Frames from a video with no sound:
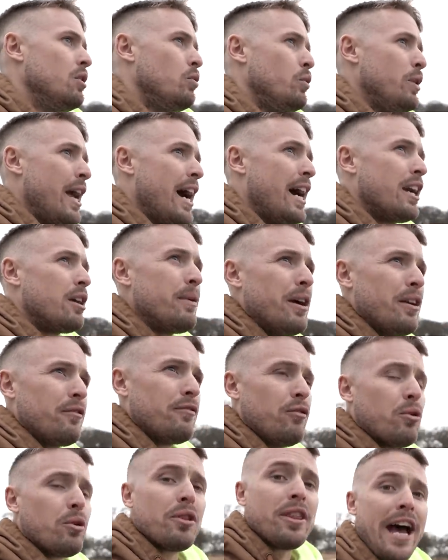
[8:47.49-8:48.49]
We had around
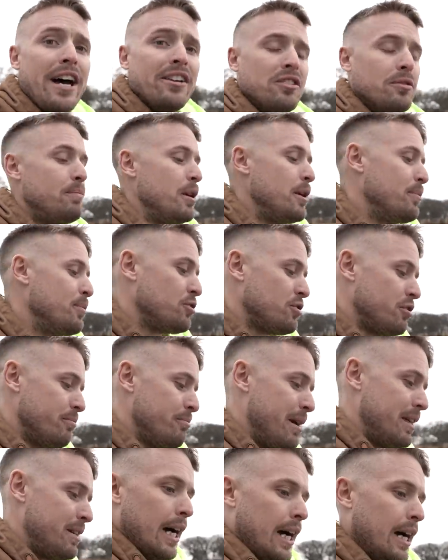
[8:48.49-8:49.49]
4,000 people
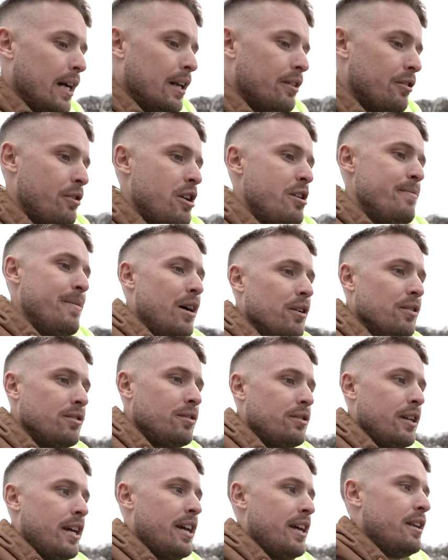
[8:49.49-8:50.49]
submit their
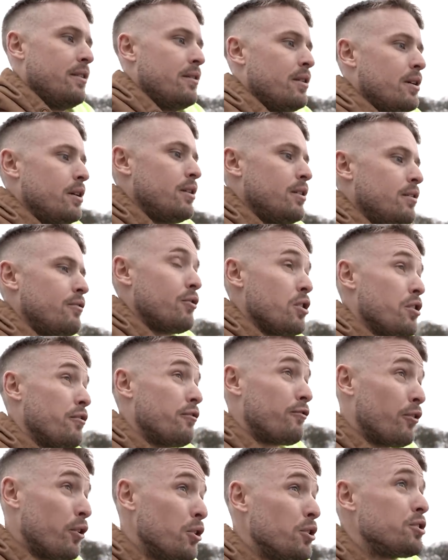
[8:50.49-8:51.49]
emails, and for the
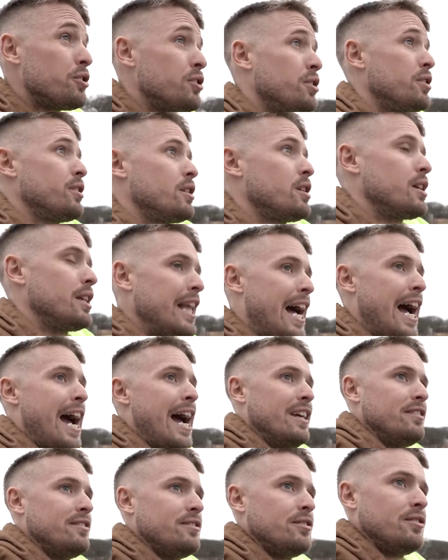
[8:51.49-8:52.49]
first
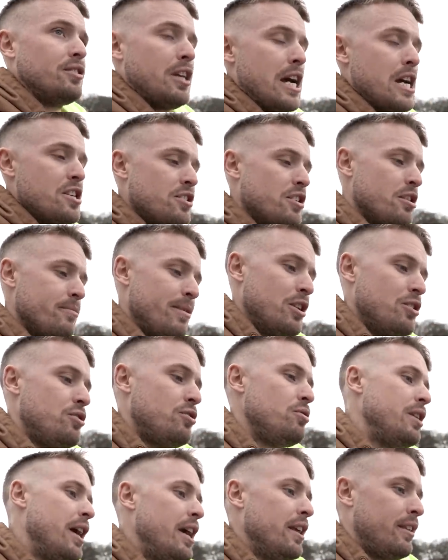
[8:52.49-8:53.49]
class, there's actually going to be a
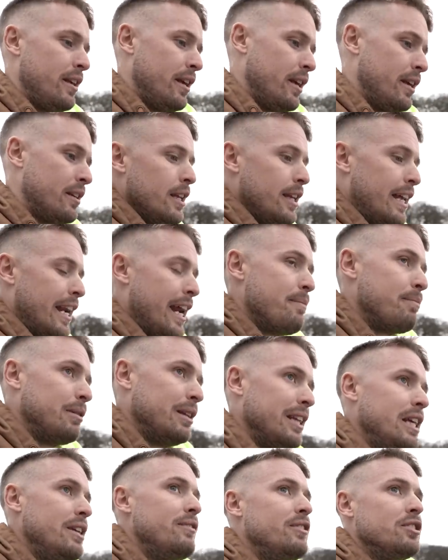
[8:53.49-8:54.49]
two-day thing that I
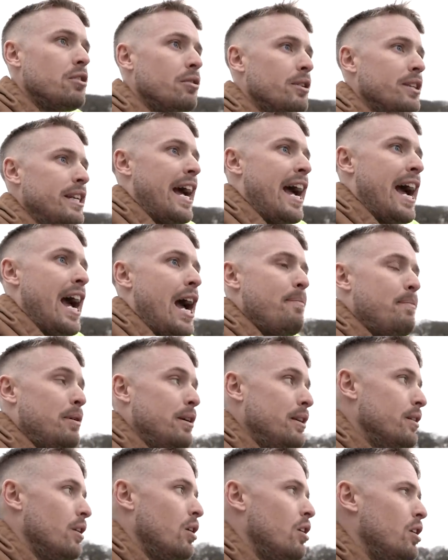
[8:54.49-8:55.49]
believe is going to
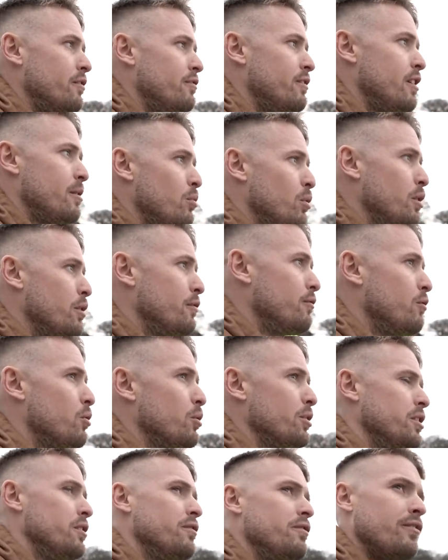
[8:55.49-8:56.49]
happen on February
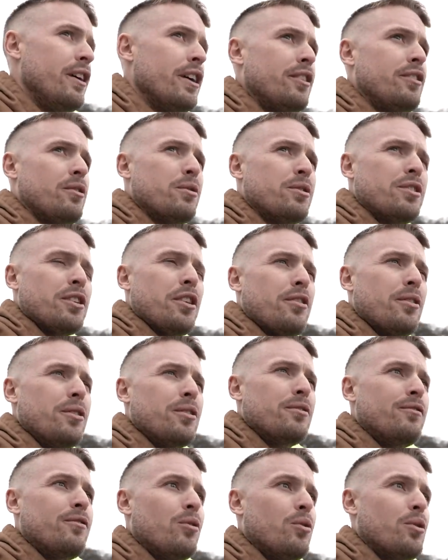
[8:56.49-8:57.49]
4th and 5th, or was it 3rd
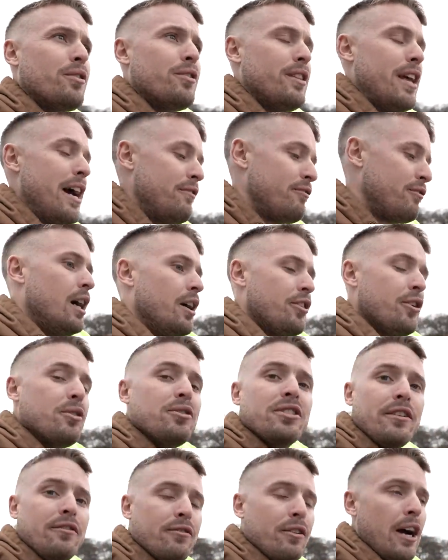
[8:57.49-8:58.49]
and 4th, that
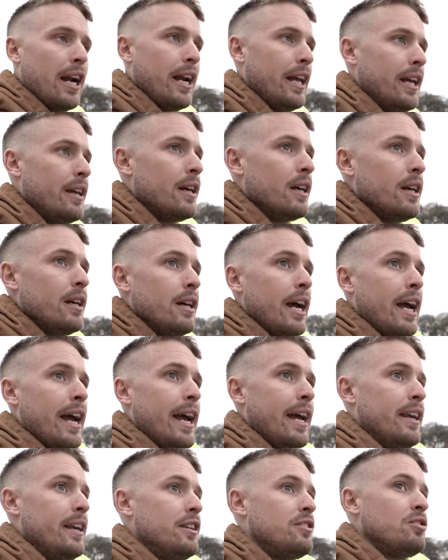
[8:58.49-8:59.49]
Thursday, Friday,
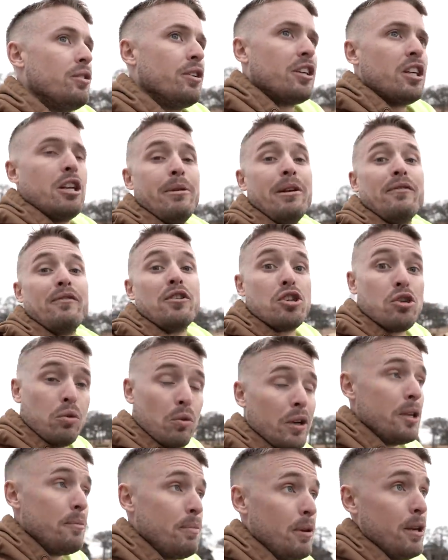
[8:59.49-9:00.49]
and it's only going to be for
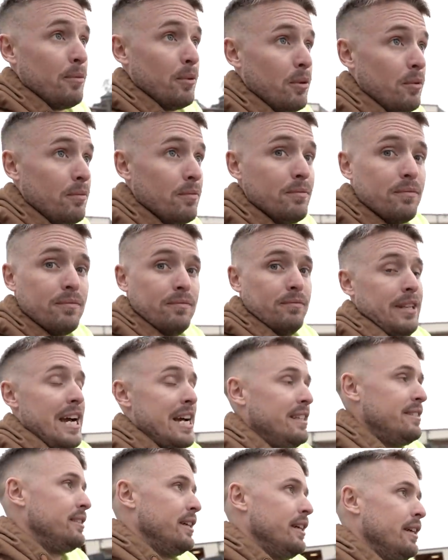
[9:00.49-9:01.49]
20 people.
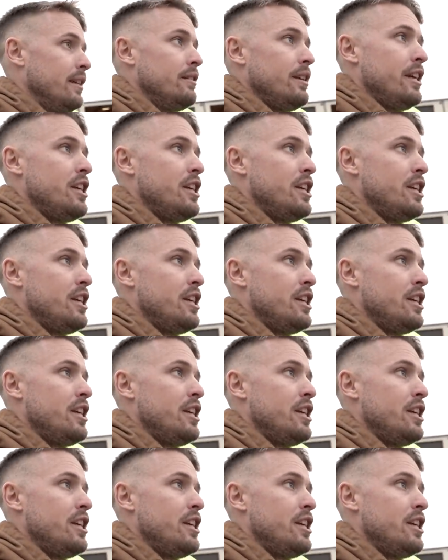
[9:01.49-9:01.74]
That's it.